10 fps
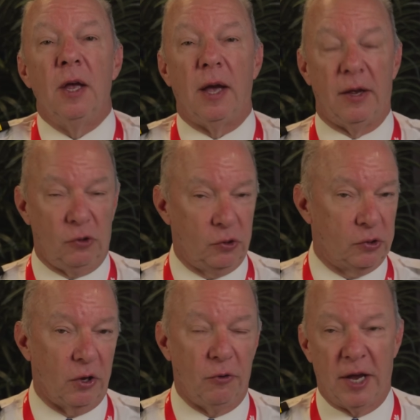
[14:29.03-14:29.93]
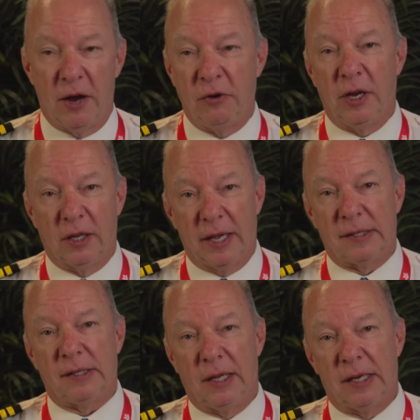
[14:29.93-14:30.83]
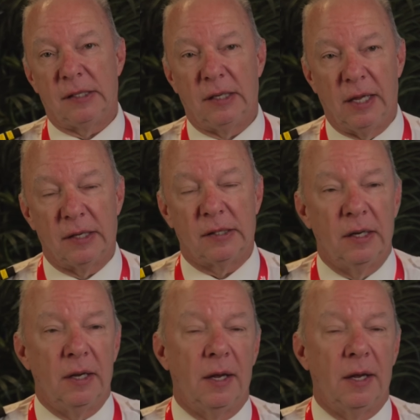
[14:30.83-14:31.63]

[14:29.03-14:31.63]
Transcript: As you slow down, you get less and less and less.